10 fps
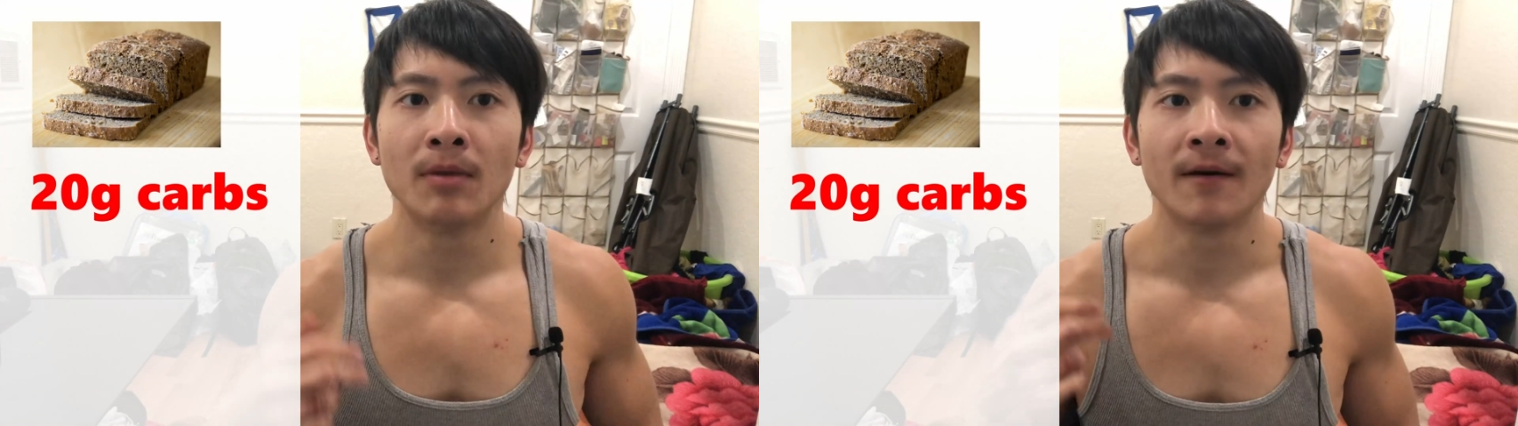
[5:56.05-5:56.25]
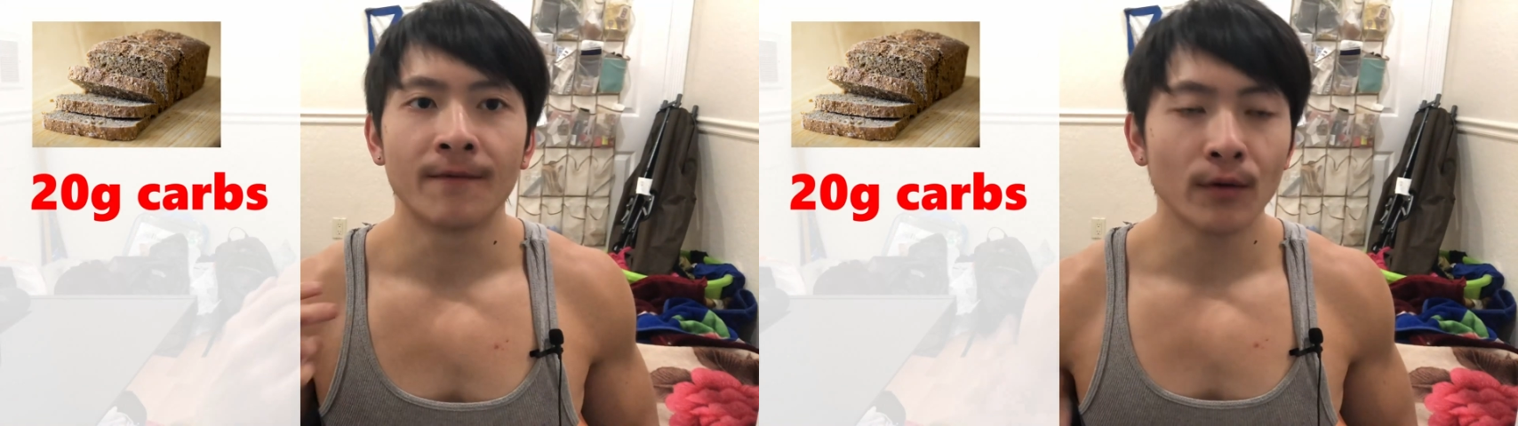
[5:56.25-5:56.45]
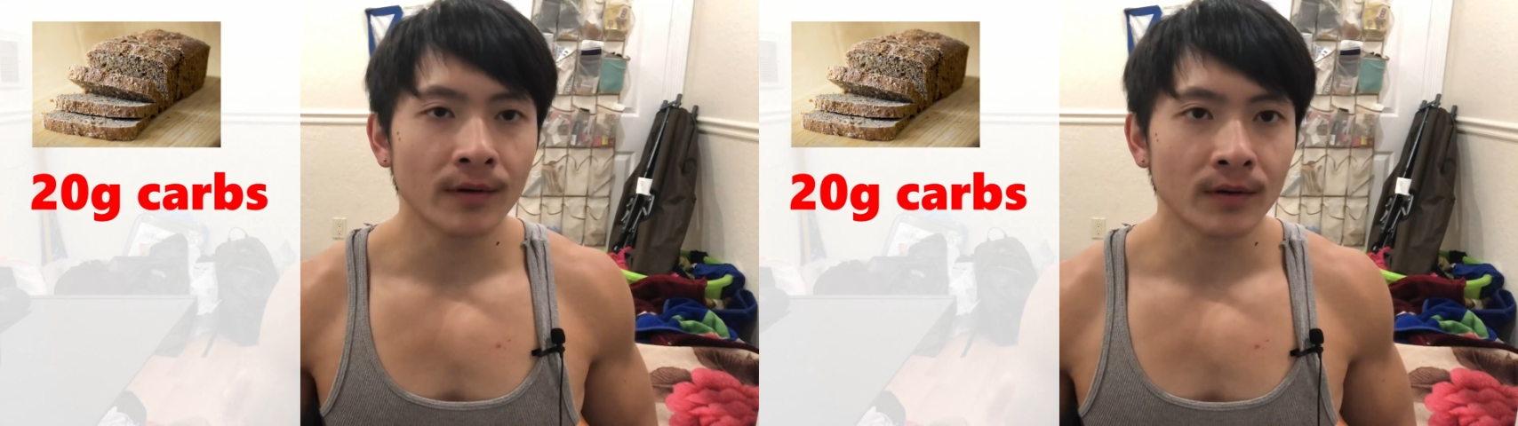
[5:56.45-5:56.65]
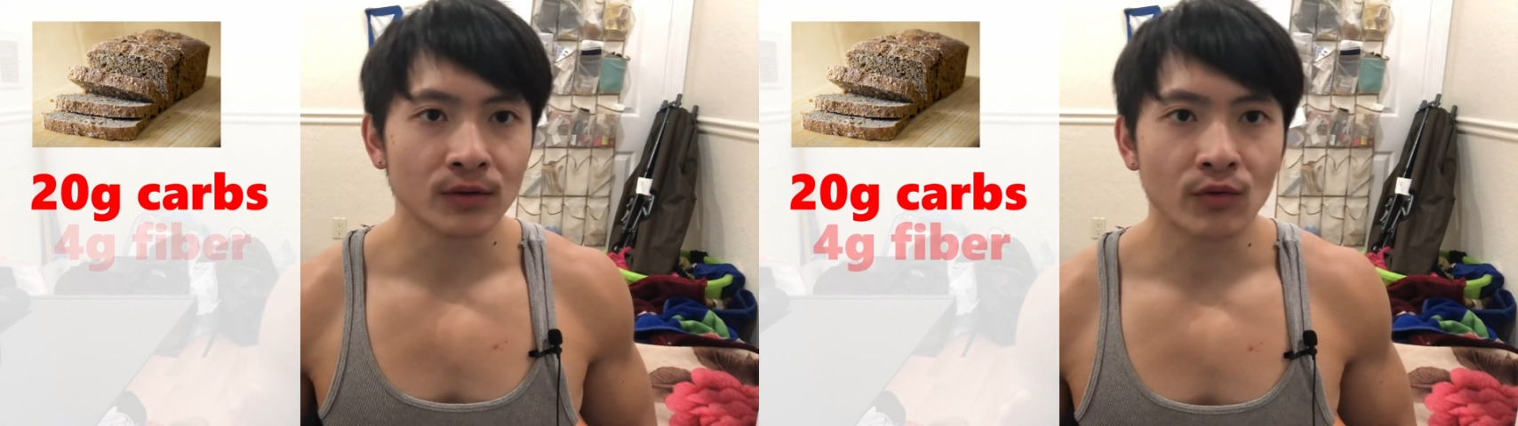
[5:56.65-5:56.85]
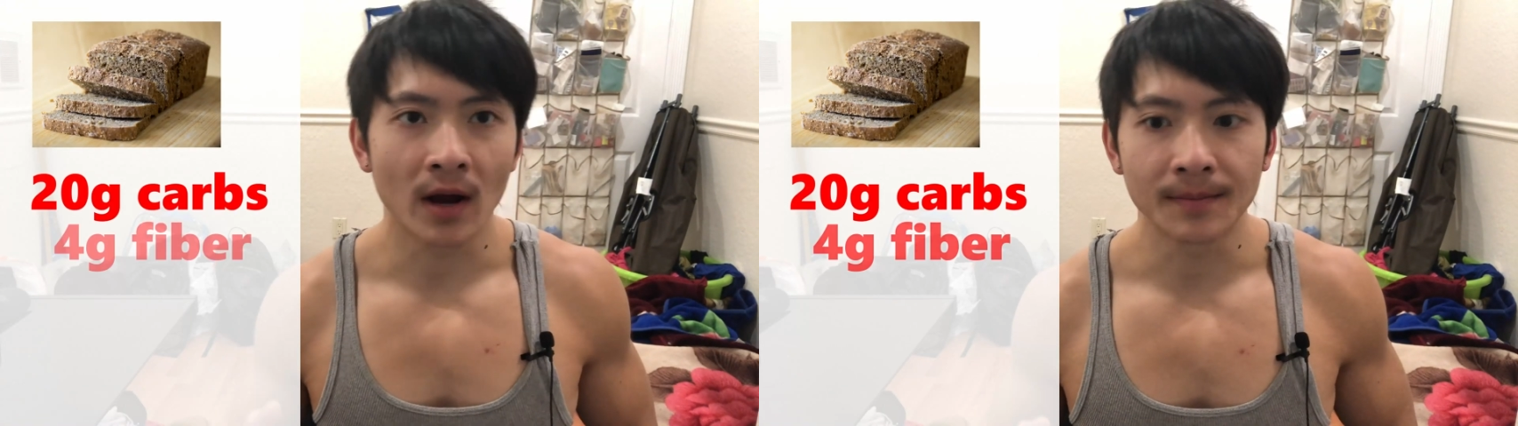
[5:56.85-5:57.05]
but 4 of
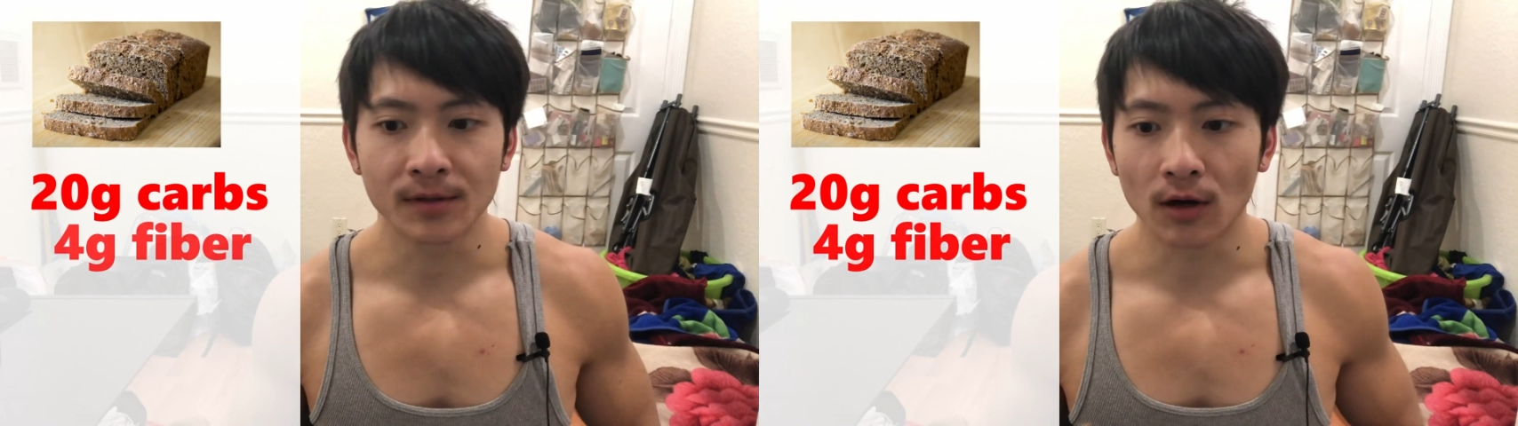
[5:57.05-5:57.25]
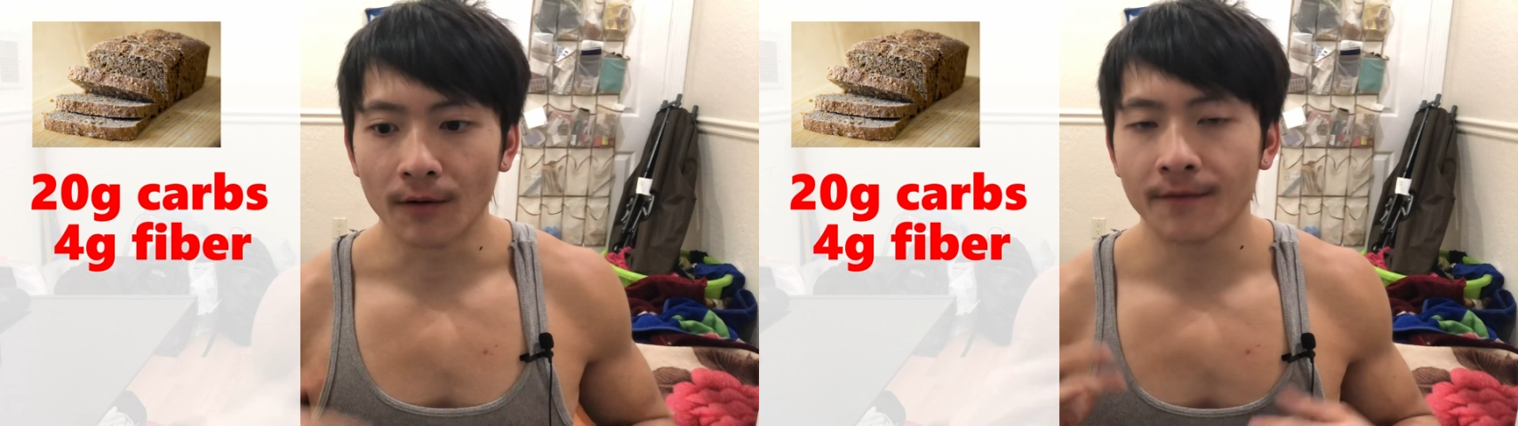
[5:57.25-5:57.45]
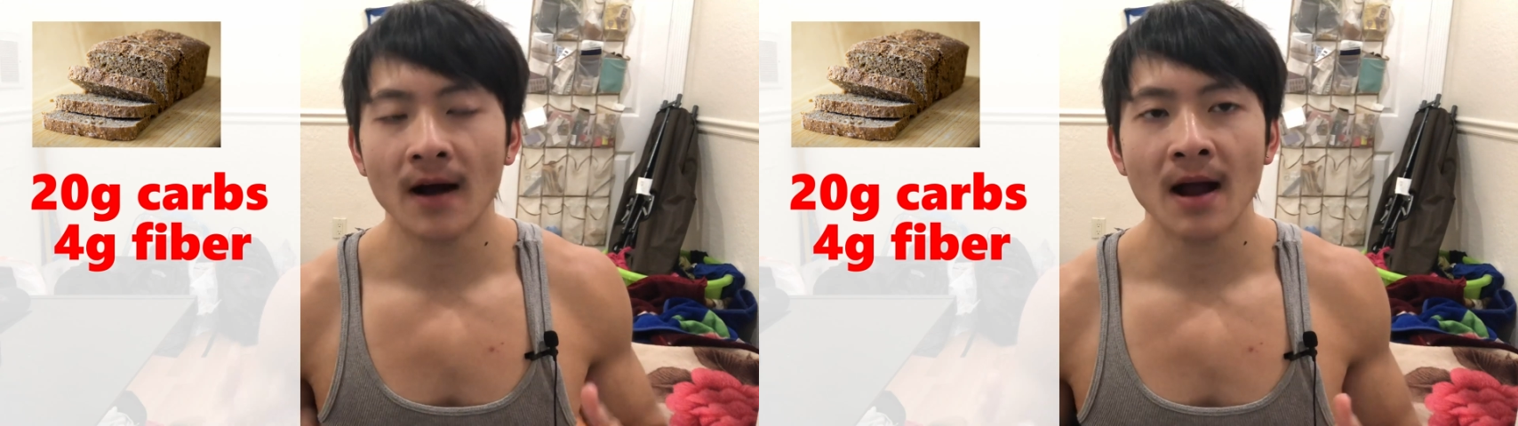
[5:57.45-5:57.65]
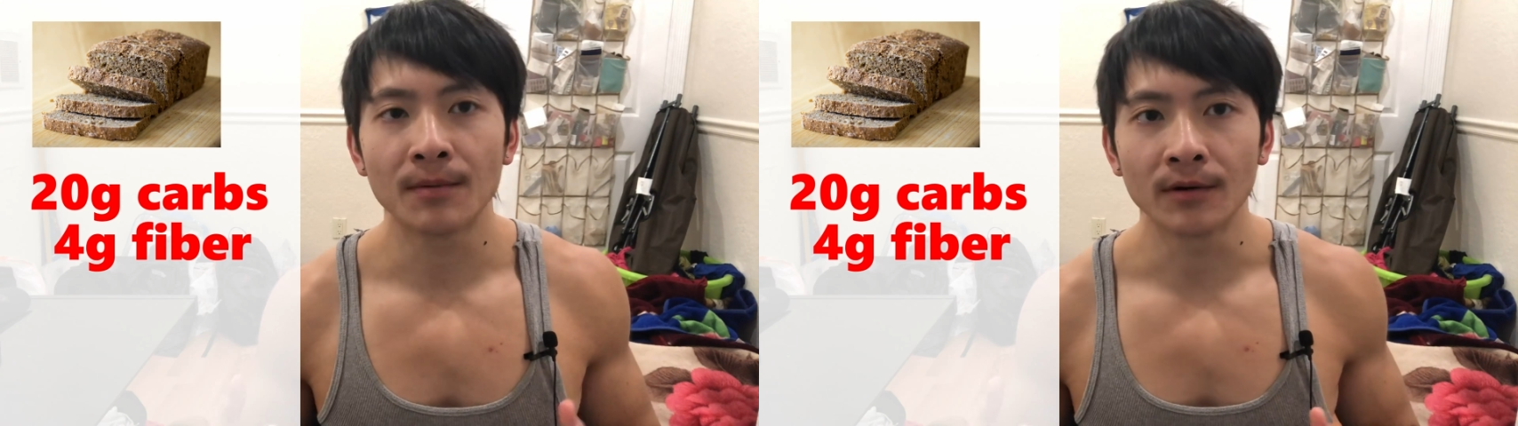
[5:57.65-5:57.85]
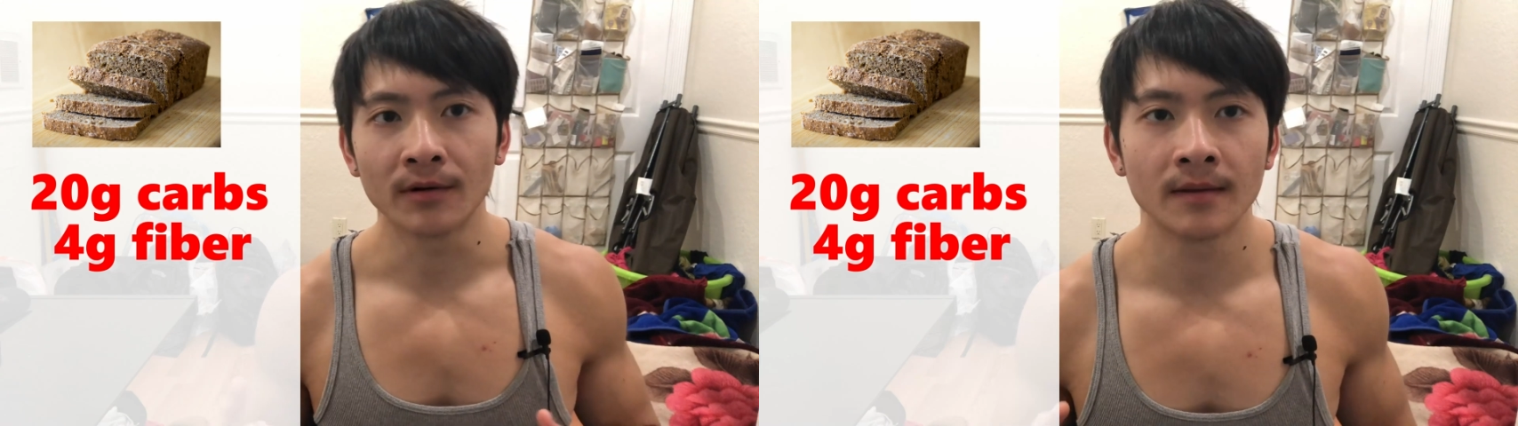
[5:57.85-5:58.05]
those grams are
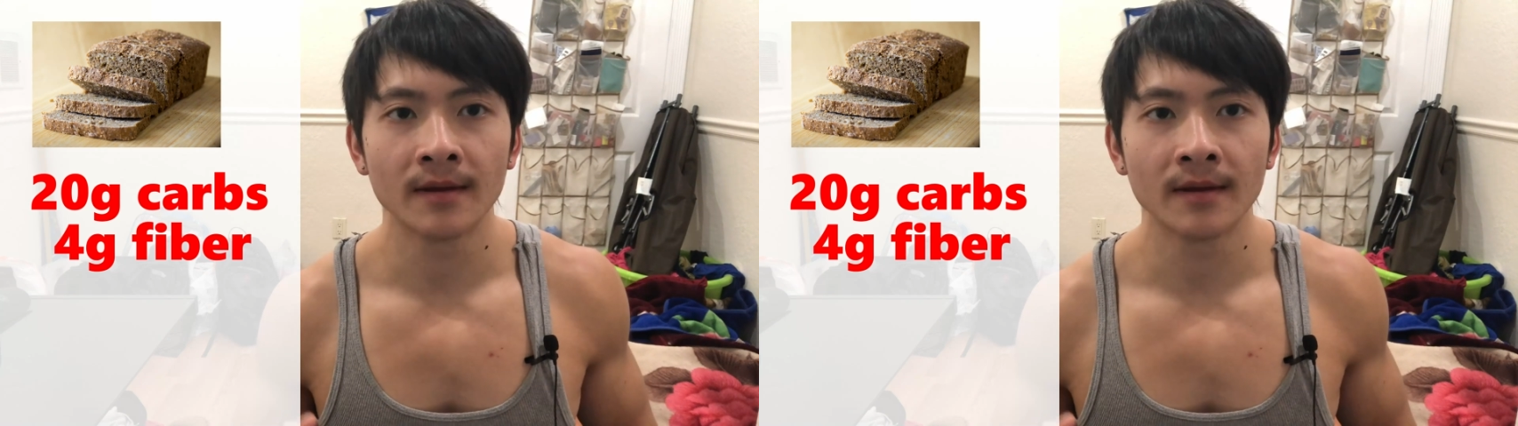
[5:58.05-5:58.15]
fiber,